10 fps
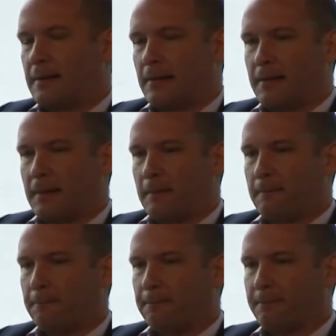
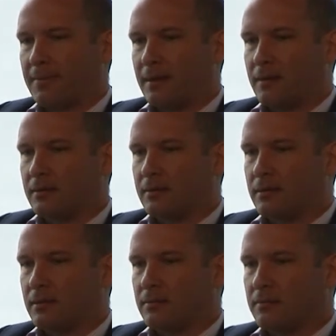And
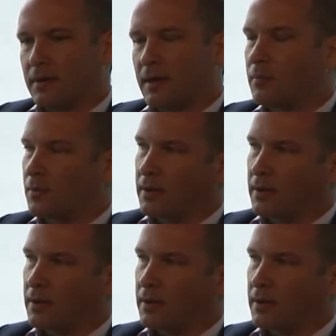they're a lot more